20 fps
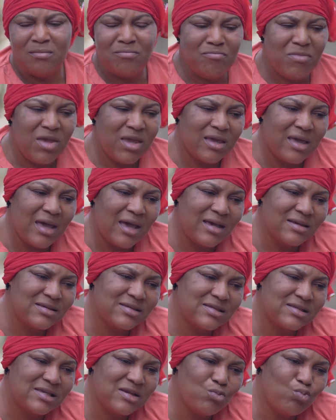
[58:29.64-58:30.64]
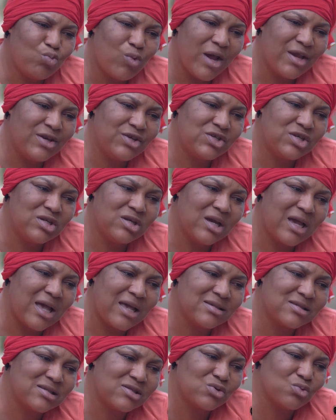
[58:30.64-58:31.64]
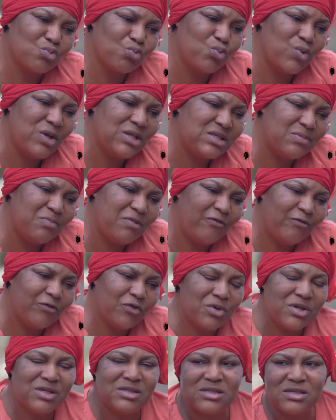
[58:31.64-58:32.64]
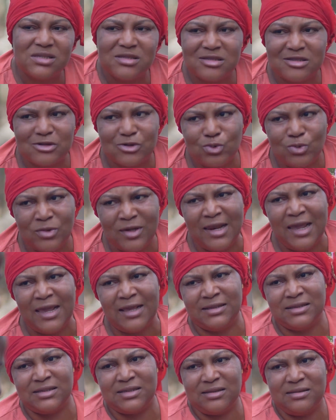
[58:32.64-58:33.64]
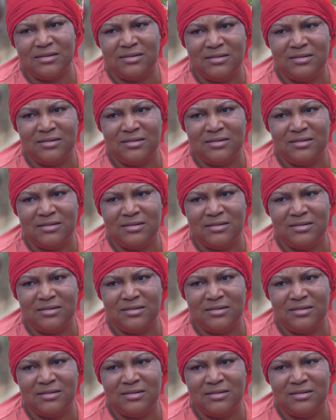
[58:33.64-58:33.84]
make her see why she has to quit before it is too late.